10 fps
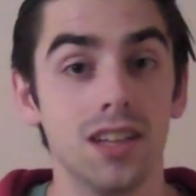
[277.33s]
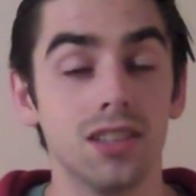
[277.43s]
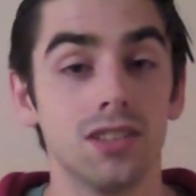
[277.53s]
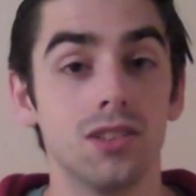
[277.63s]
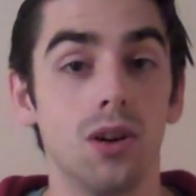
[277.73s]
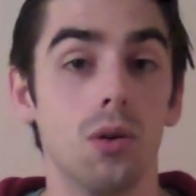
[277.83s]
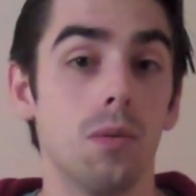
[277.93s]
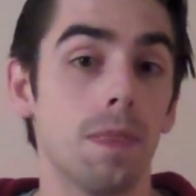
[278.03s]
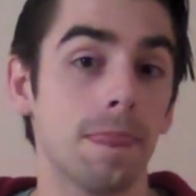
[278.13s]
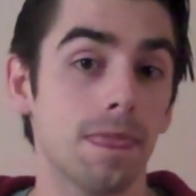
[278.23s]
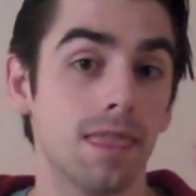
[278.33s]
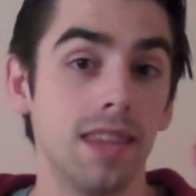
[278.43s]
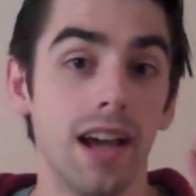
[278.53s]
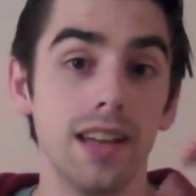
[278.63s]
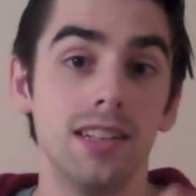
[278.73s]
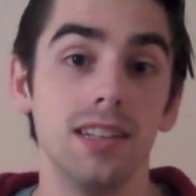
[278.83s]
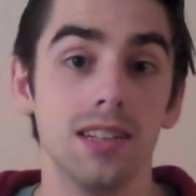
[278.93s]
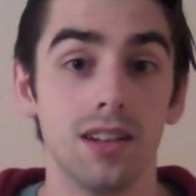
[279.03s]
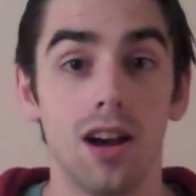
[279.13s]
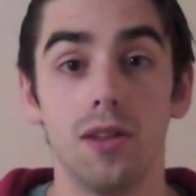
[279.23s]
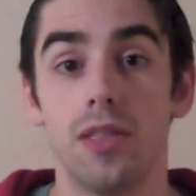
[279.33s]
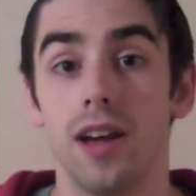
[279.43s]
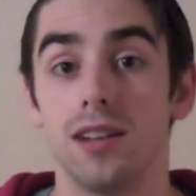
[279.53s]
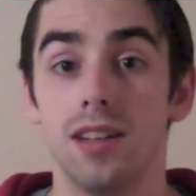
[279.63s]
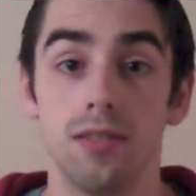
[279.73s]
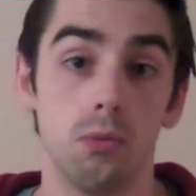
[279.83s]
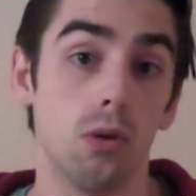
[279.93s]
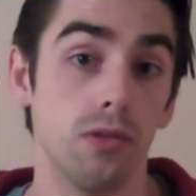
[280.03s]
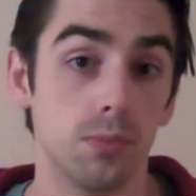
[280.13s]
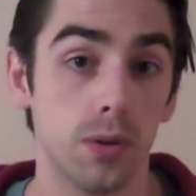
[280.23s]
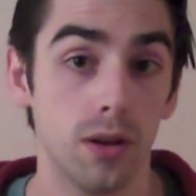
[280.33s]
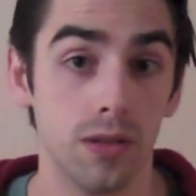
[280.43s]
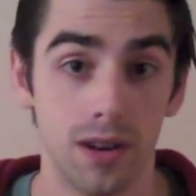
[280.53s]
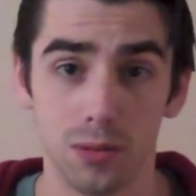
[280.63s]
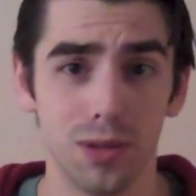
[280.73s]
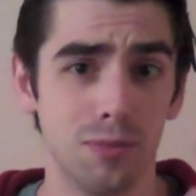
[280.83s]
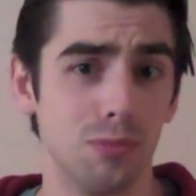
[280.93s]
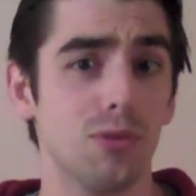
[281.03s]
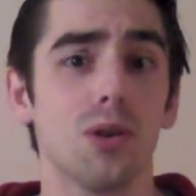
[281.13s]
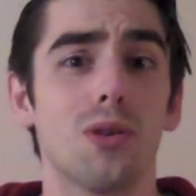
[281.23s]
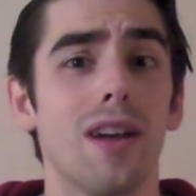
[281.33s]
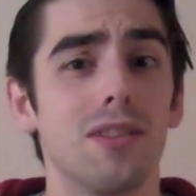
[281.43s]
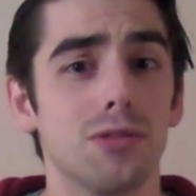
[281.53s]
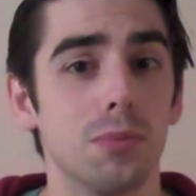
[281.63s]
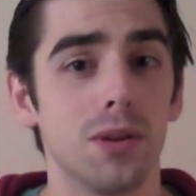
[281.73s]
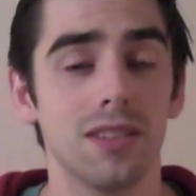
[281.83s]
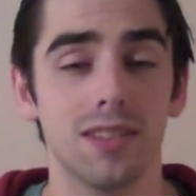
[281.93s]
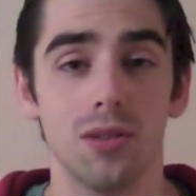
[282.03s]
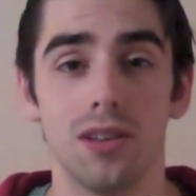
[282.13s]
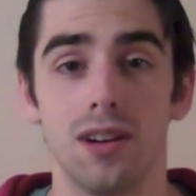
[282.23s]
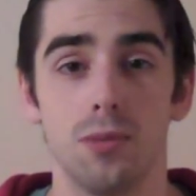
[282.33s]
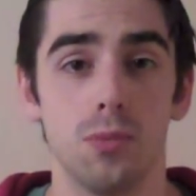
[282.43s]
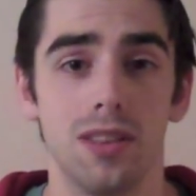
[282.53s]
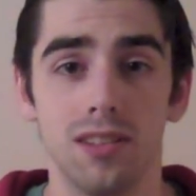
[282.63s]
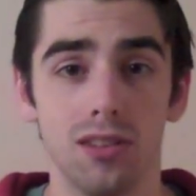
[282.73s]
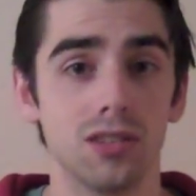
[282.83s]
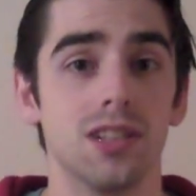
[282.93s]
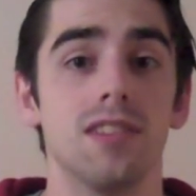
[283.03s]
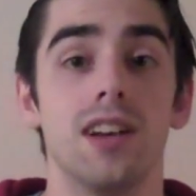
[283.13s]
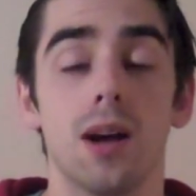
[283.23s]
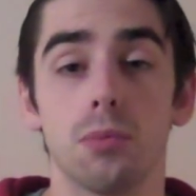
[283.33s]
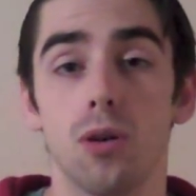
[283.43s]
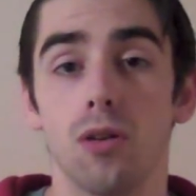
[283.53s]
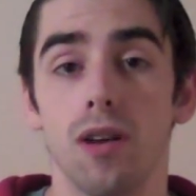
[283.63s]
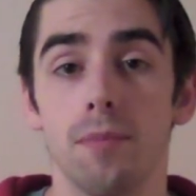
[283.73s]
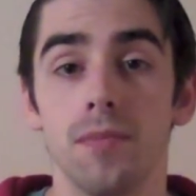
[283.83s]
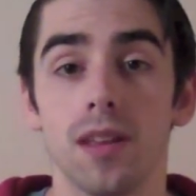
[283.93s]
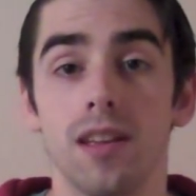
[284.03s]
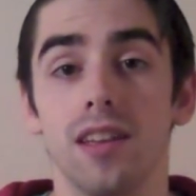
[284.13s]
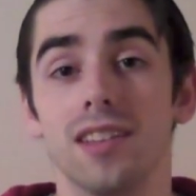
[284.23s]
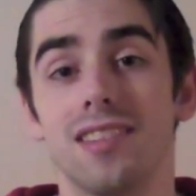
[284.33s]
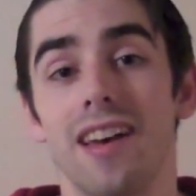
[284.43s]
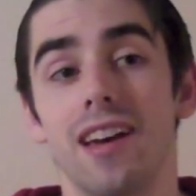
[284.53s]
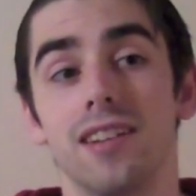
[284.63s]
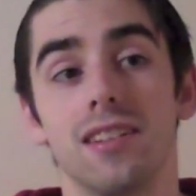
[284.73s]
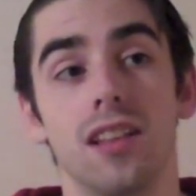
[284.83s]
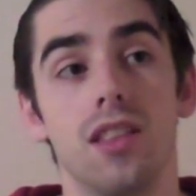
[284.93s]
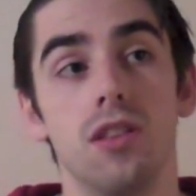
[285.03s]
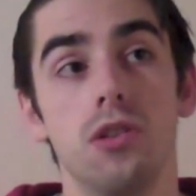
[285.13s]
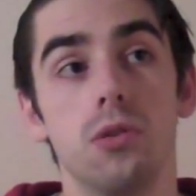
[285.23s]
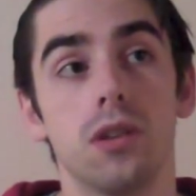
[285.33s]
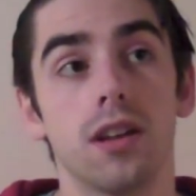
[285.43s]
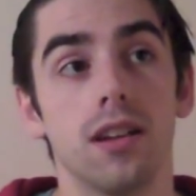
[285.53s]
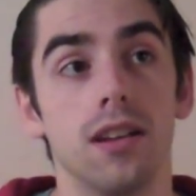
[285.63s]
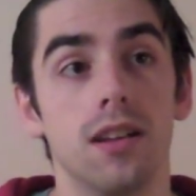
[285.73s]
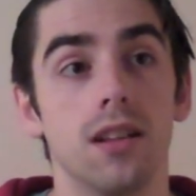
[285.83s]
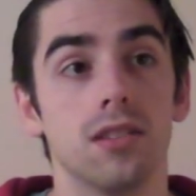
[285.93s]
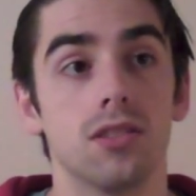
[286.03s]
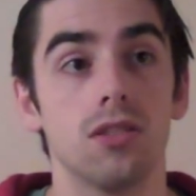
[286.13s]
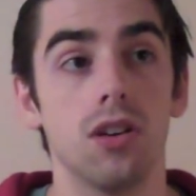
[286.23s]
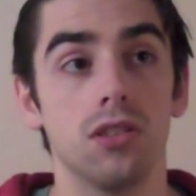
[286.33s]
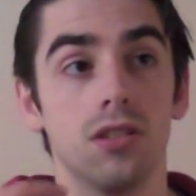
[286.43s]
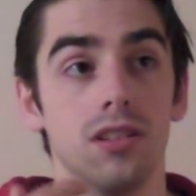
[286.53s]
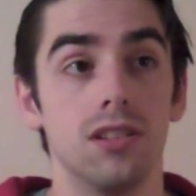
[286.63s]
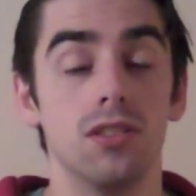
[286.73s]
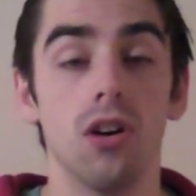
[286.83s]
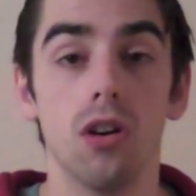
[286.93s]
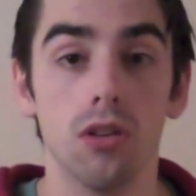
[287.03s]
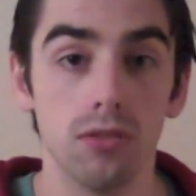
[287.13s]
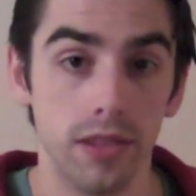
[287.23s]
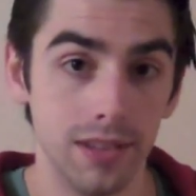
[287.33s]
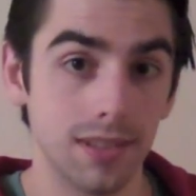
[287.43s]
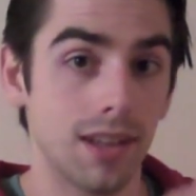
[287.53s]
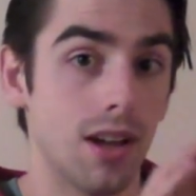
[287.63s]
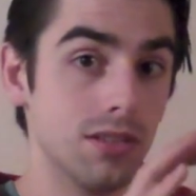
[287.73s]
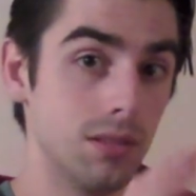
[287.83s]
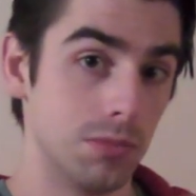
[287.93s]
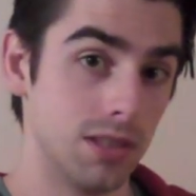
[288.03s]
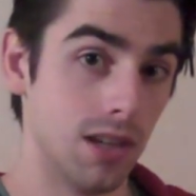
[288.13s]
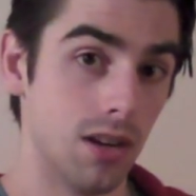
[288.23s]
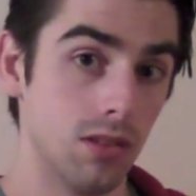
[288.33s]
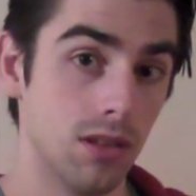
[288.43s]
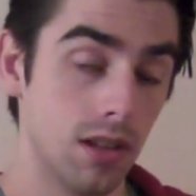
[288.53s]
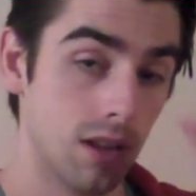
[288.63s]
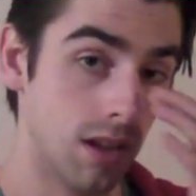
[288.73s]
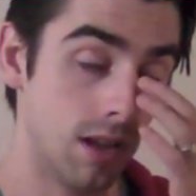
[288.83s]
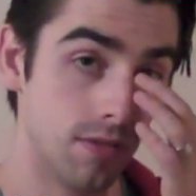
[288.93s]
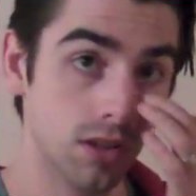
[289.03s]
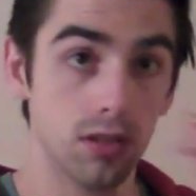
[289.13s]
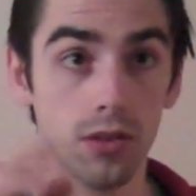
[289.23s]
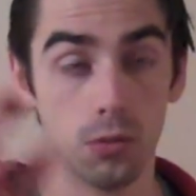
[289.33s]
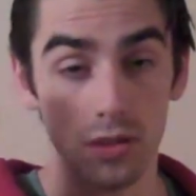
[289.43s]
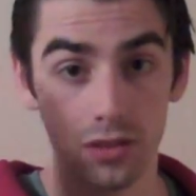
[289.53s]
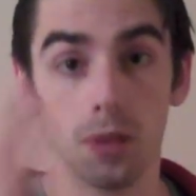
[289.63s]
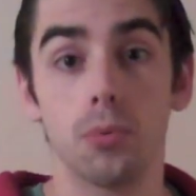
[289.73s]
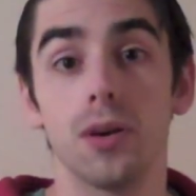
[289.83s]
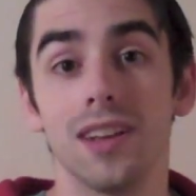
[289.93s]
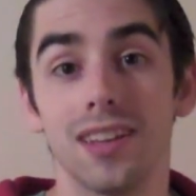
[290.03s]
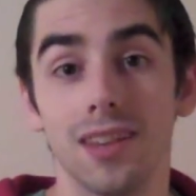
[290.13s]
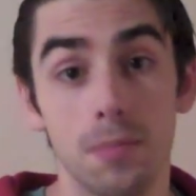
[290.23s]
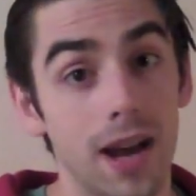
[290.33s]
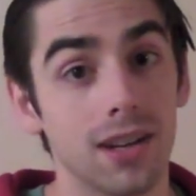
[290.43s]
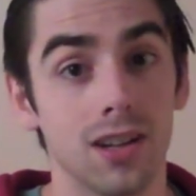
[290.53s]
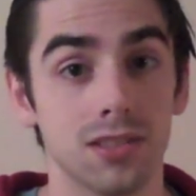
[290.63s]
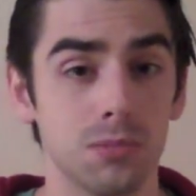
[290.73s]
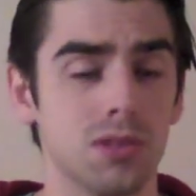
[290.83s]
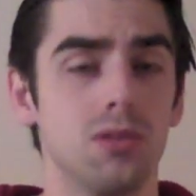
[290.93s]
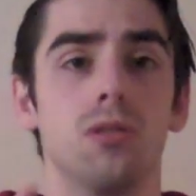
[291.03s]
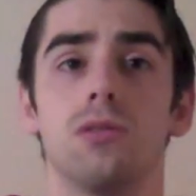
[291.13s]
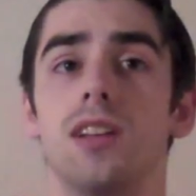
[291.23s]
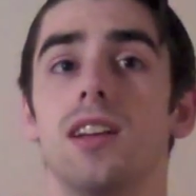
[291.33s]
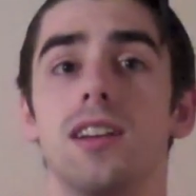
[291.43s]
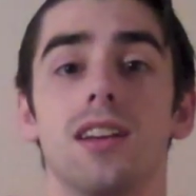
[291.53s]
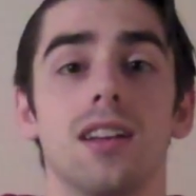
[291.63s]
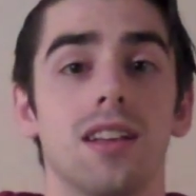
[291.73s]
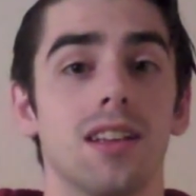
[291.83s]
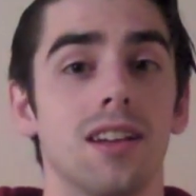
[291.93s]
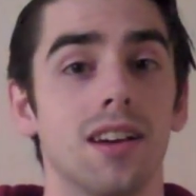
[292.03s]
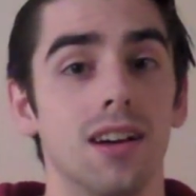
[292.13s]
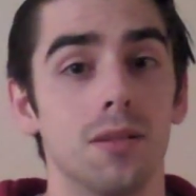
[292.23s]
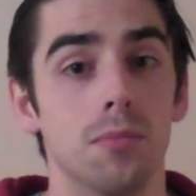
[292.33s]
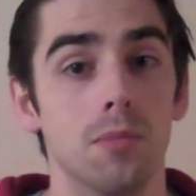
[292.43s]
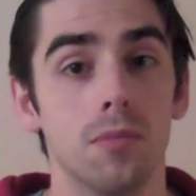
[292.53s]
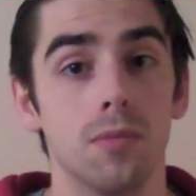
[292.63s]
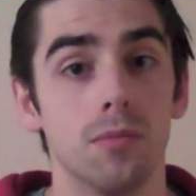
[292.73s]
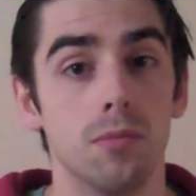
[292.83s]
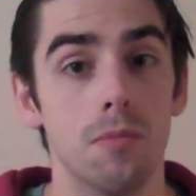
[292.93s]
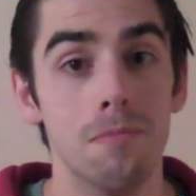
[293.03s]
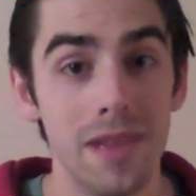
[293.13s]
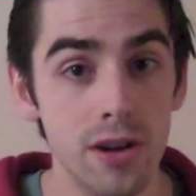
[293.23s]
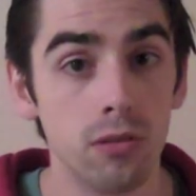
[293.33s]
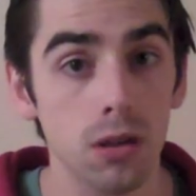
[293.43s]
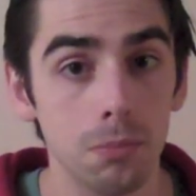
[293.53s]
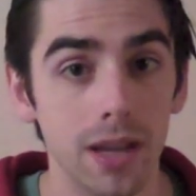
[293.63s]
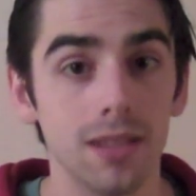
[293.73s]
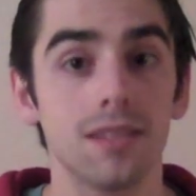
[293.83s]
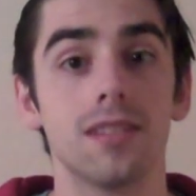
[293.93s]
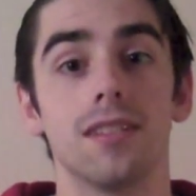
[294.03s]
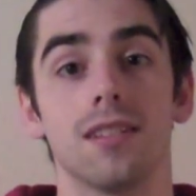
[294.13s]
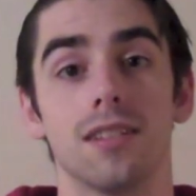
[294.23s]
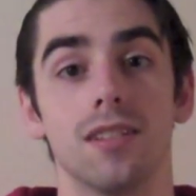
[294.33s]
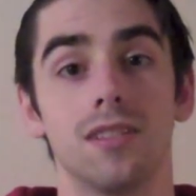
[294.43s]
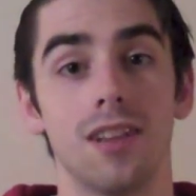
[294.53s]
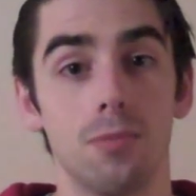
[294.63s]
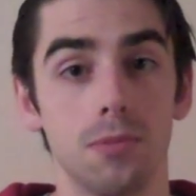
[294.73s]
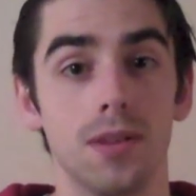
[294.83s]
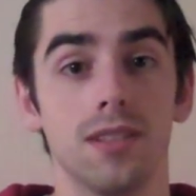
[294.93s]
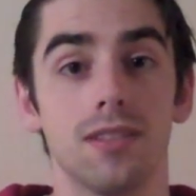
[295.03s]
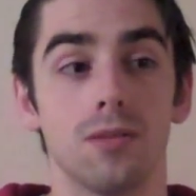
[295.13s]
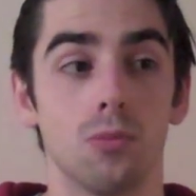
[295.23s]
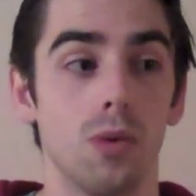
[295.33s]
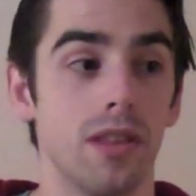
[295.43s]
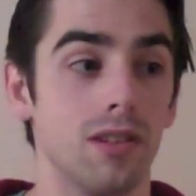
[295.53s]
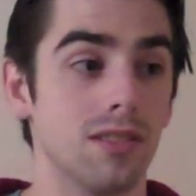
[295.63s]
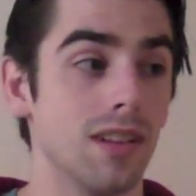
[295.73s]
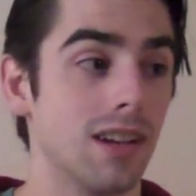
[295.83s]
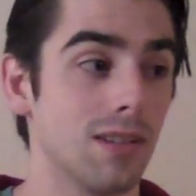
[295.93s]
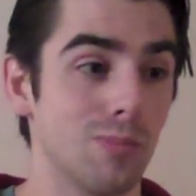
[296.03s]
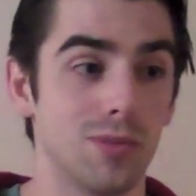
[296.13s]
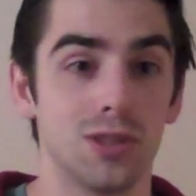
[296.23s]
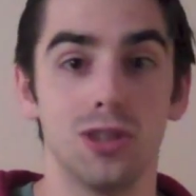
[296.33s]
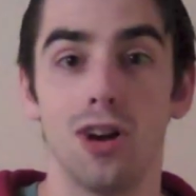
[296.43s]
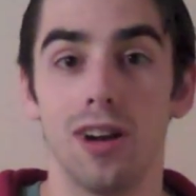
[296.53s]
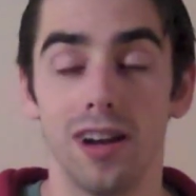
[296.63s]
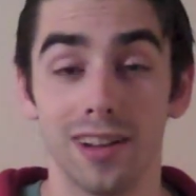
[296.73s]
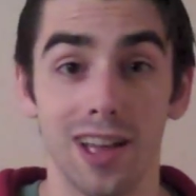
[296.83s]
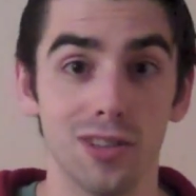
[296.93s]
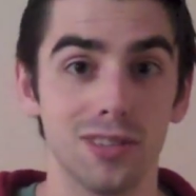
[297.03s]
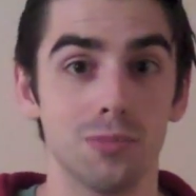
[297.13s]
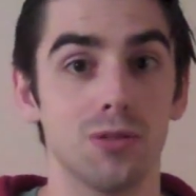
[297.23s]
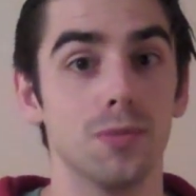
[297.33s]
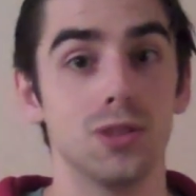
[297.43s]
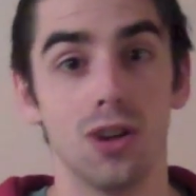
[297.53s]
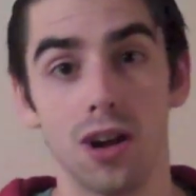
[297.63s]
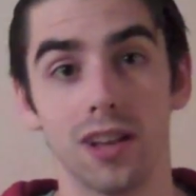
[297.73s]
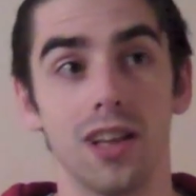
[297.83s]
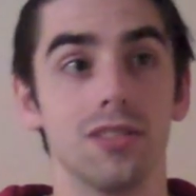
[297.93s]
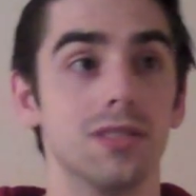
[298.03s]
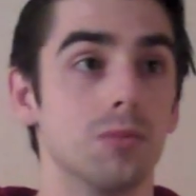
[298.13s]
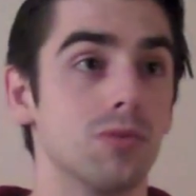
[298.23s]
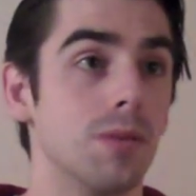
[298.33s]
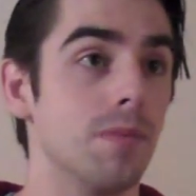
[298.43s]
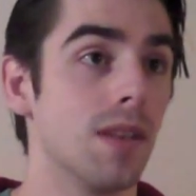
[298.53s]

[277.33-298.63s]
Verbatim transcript: So the idea that David Wolfe has put out there, and I'll give him full credit for putting this out there with his Longevity Now program, is that you can start to dissolve this calcium shell. And first of all, you want to stop putting in the bad calcium, so don't take um, mineral-based supplements, whether it's like uh, calcium from chalk, calcium from